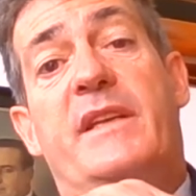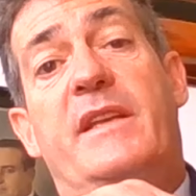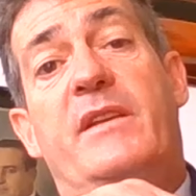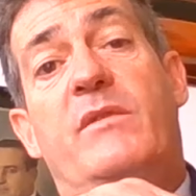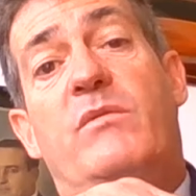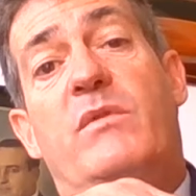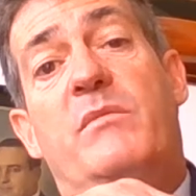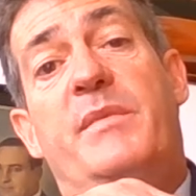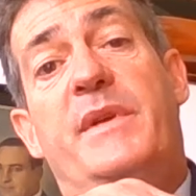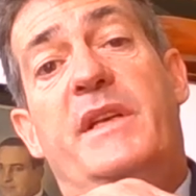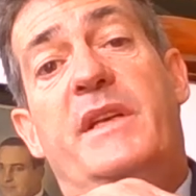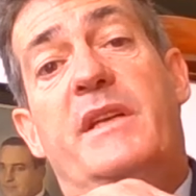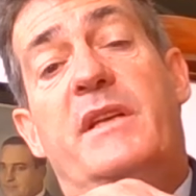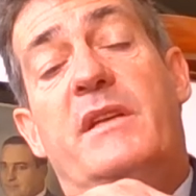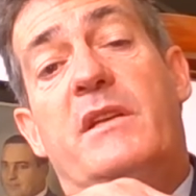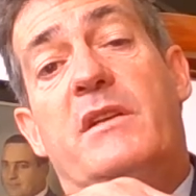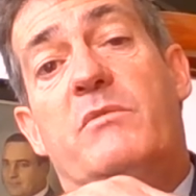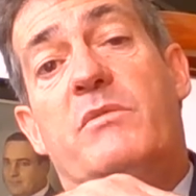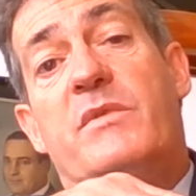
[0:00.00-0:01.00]
It will be
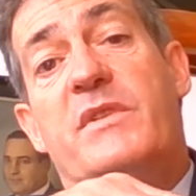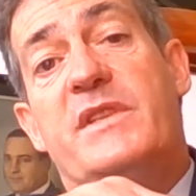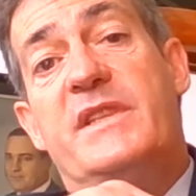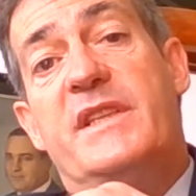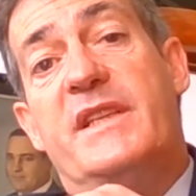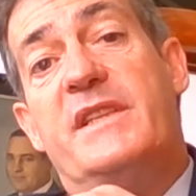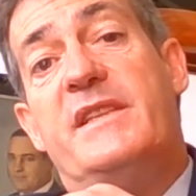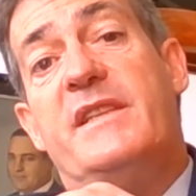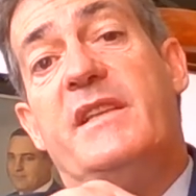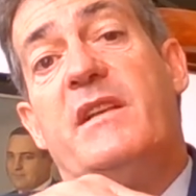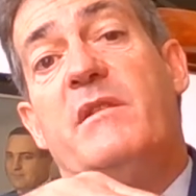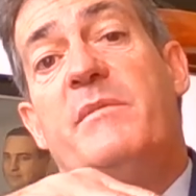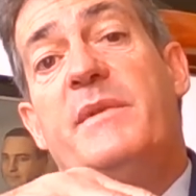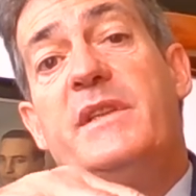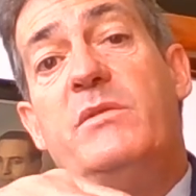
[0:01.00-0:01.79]
with 60, it will be